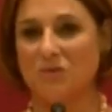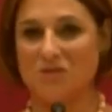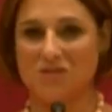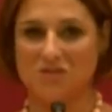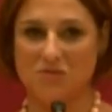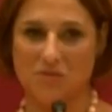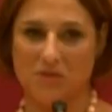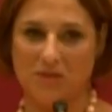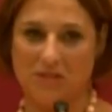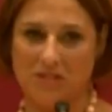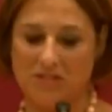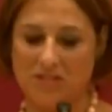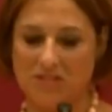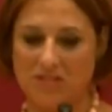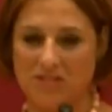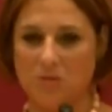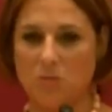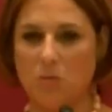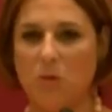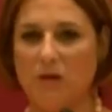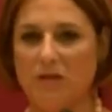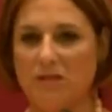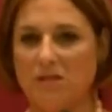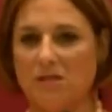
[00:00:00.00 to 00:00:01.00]
was really
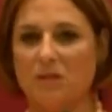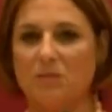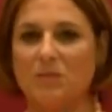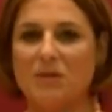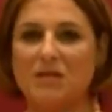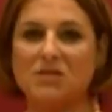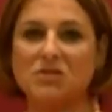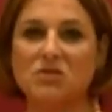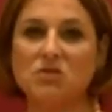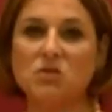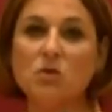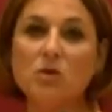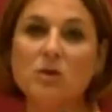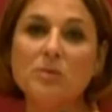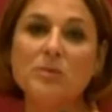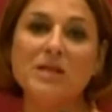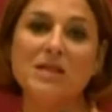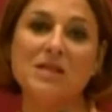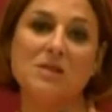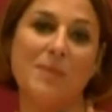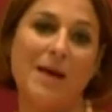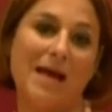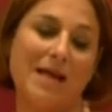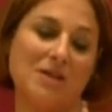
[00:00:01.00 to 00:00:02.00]
disappointing, because normally
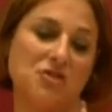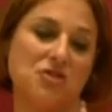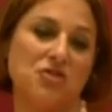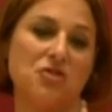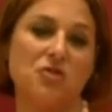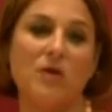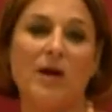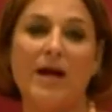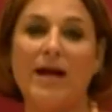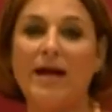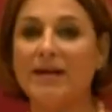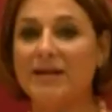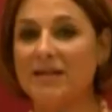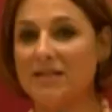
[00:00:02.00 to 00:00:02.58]
The Bachelorette,